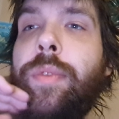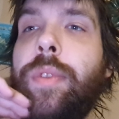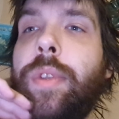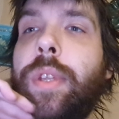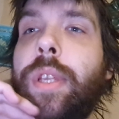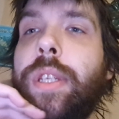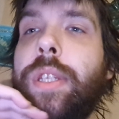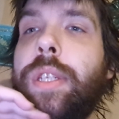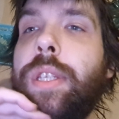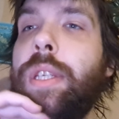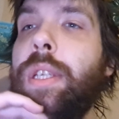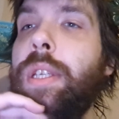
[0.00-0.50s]

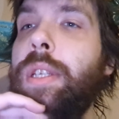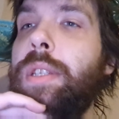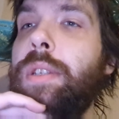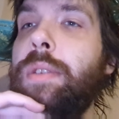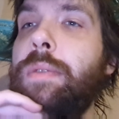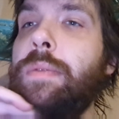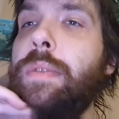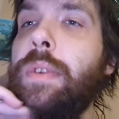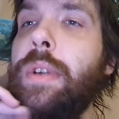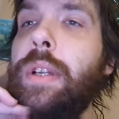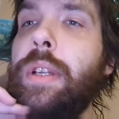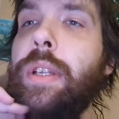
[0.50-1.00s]
that's
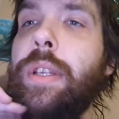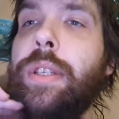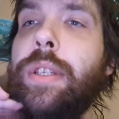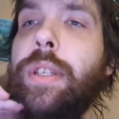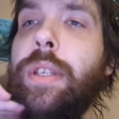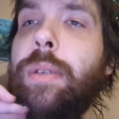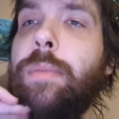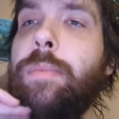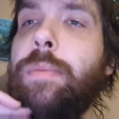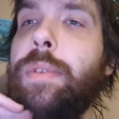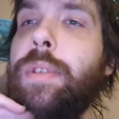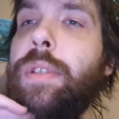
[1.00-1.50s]
schizophrenia
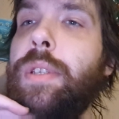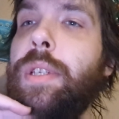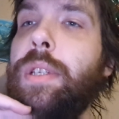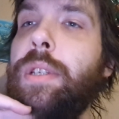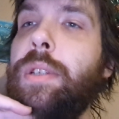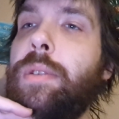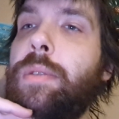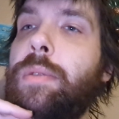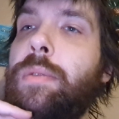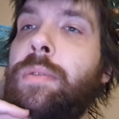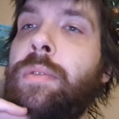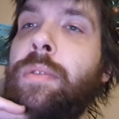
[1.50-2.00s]
tips
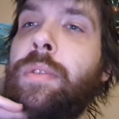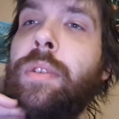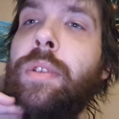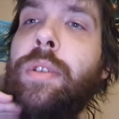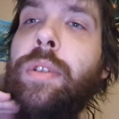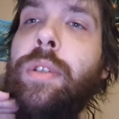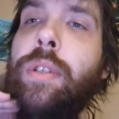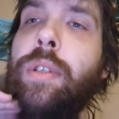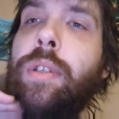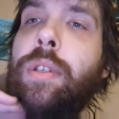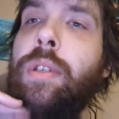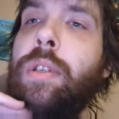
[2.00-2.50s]
2.
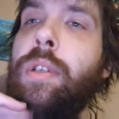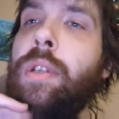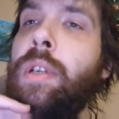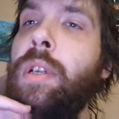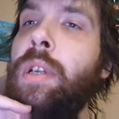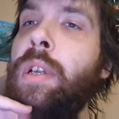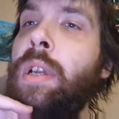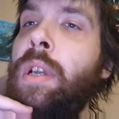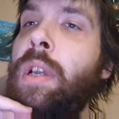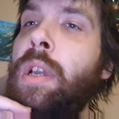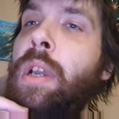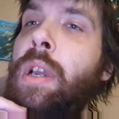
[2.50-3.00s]

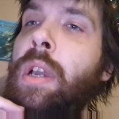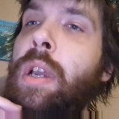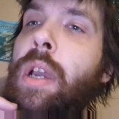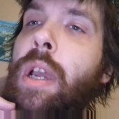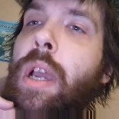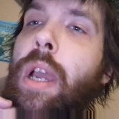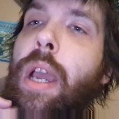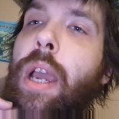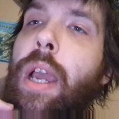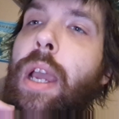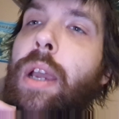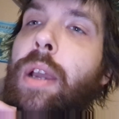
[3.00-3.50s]

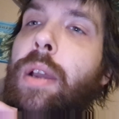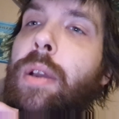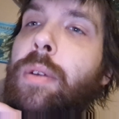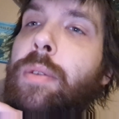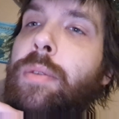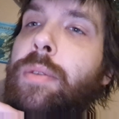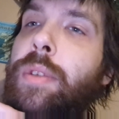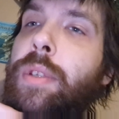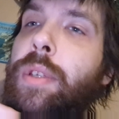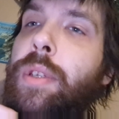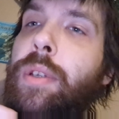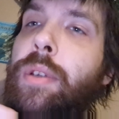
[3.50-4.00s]

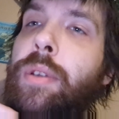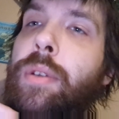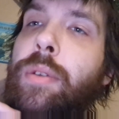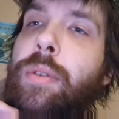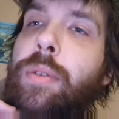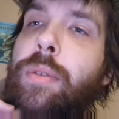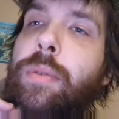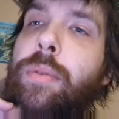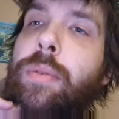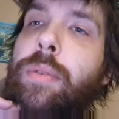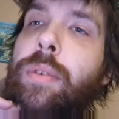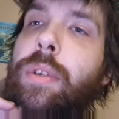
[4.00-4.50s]
How
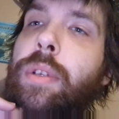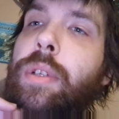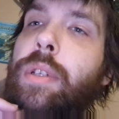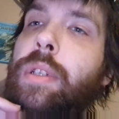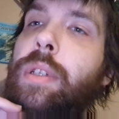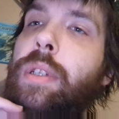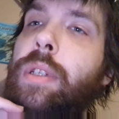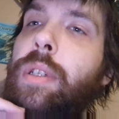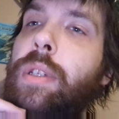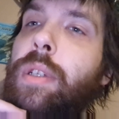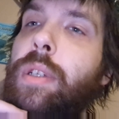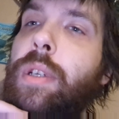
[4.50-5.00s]
to
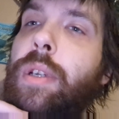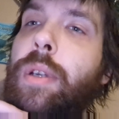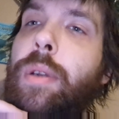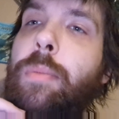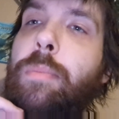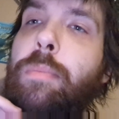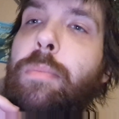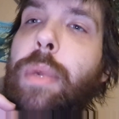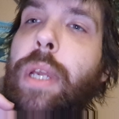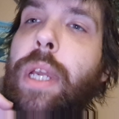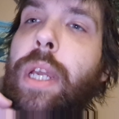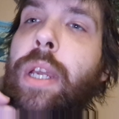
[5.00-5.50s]

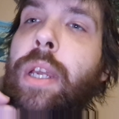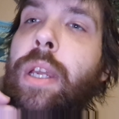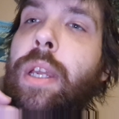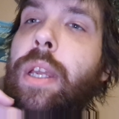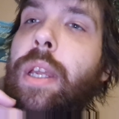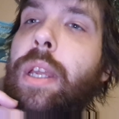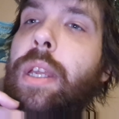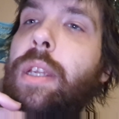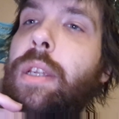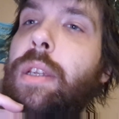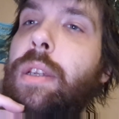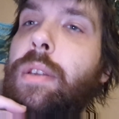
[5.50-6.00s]
combat
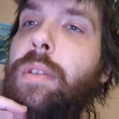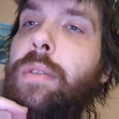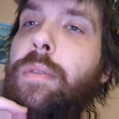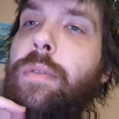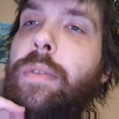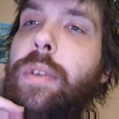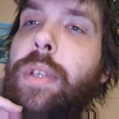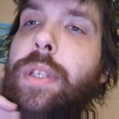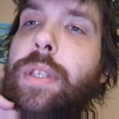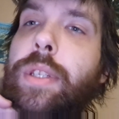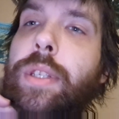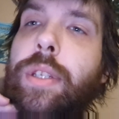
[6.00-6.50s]
a
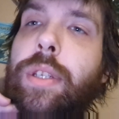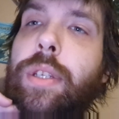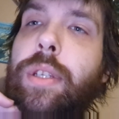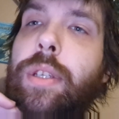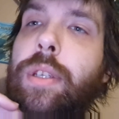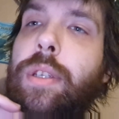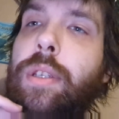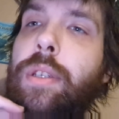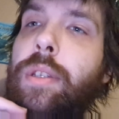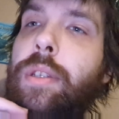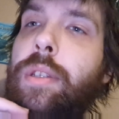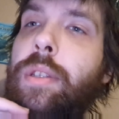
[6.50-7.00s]

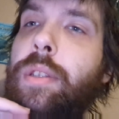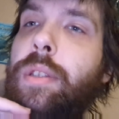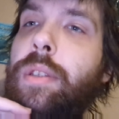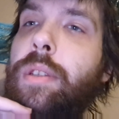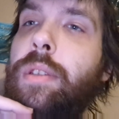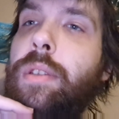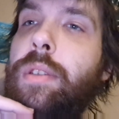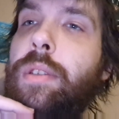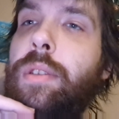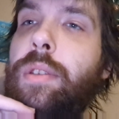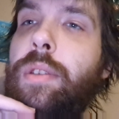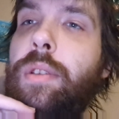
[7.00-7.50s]
convincing
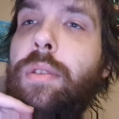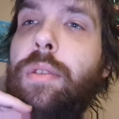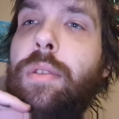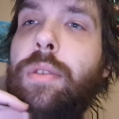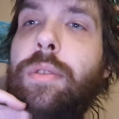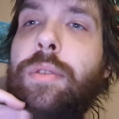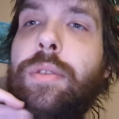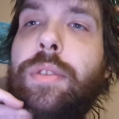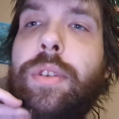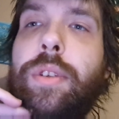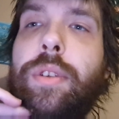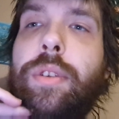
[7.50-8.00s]

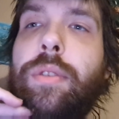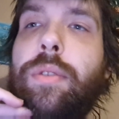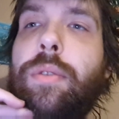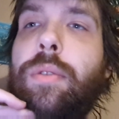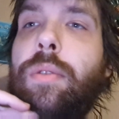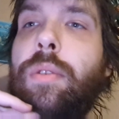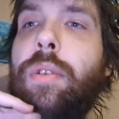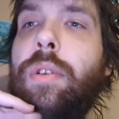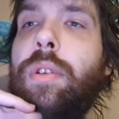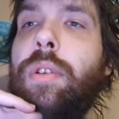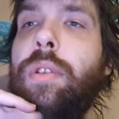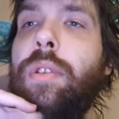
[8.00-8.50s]
delusion
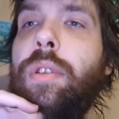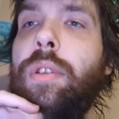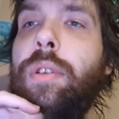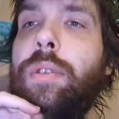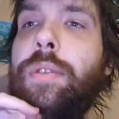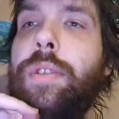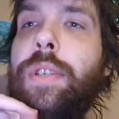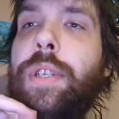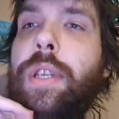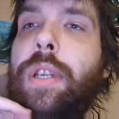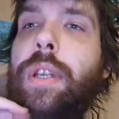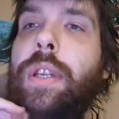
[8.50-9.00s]
or
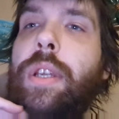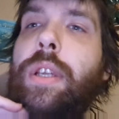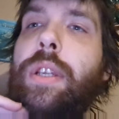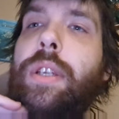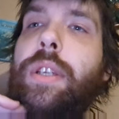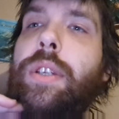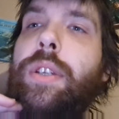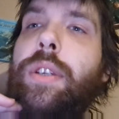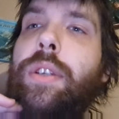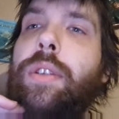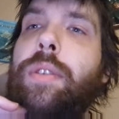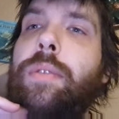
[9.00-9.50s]

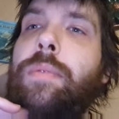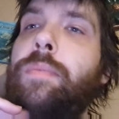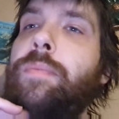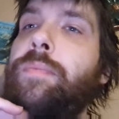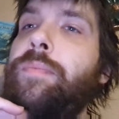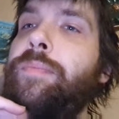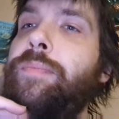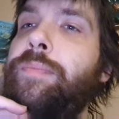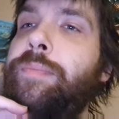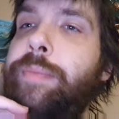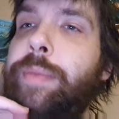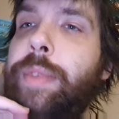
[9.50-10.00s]
hallucination.
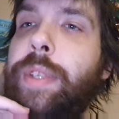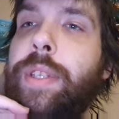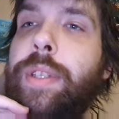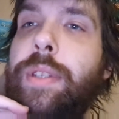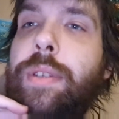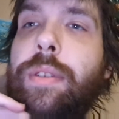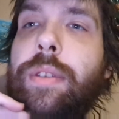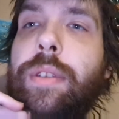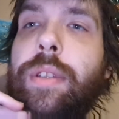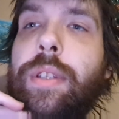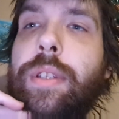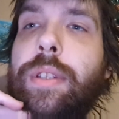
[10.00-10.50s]
That's what